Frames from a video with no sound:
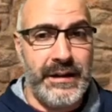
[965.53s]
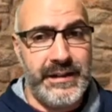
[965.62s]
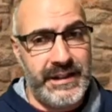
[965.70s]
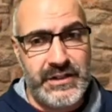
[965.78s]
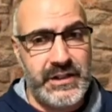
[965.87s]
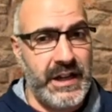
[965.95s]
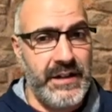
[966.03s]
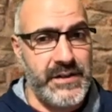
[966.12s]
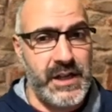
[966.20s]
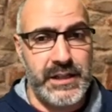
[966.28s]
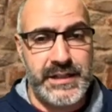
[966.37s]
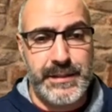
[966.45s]
think he's going to have a
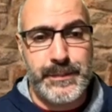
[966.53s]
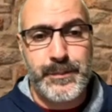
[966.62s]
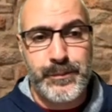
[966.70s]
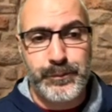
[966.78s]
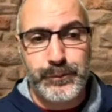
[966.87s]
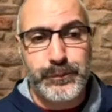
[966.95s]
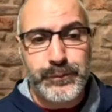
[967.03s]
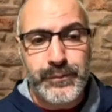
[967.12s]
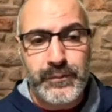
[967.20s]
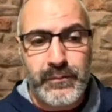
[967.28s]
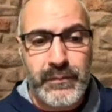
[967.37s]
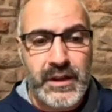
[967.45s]
solid team.
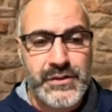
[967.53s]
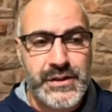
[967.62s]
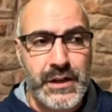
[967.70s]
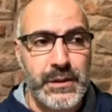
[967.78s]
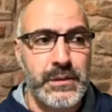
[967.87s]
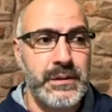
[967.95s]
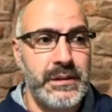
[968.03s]
So